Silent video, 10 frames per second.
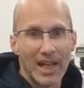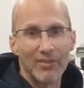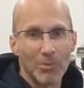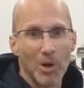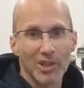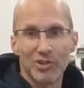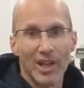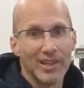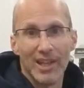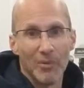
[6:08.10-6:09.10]
aftermarket
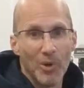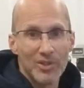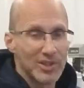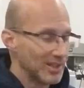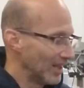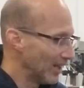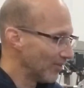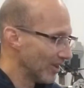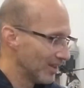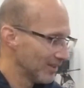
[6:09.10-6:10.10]
shroud that wasn't
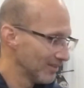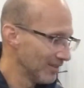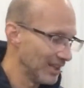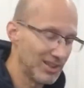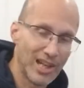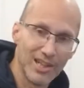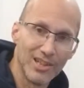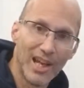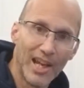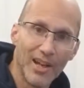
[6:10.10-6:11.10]
ever intended
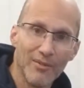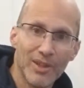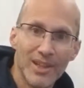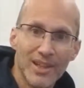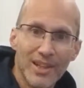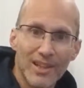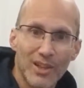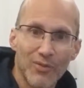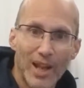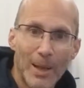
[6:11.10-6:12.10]
to have
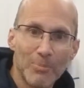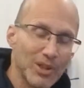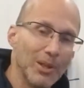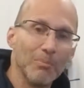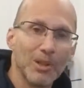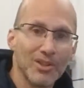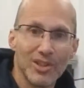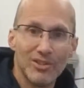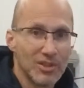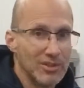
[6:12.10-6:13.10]
these flaps in them because
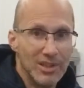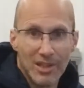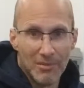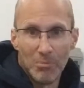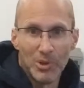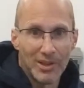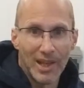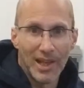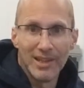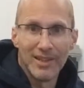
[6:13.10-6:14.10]
they just didn't put
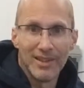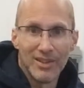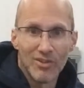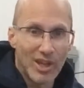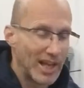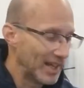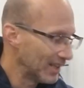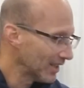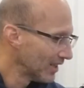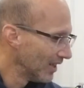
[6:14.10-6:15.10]
that in the
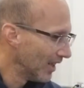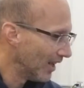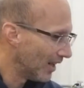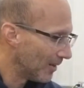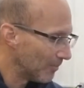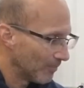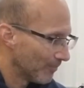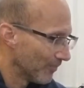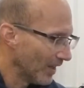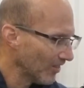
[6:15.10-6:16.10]
design.
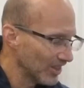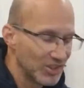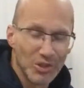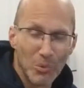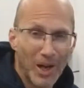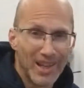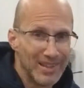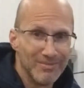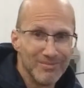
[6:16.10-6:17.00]
Not really sure why